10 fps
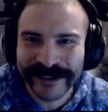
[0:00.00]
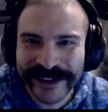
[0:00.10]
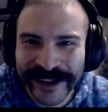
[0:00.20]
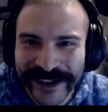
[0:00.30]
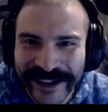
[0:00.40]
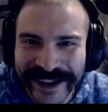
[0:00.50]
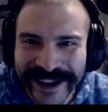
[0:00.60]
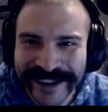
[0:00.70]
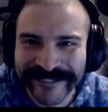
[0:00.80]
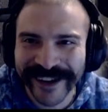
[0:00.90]

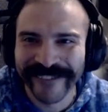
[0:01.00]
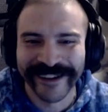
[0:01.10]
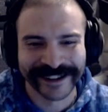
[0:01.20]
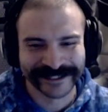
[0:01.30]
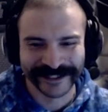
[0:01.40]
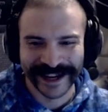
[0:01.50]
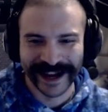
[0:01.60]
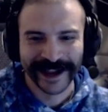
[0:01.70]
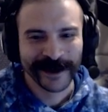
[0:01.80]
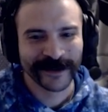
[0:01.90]
good, bro. What else do we got?
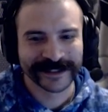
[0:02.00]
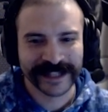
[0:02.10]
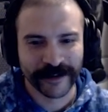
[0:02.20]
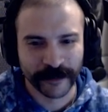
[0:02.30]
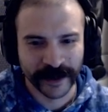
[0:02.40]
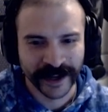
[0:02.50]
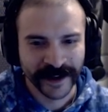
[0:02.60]
What else you got for me?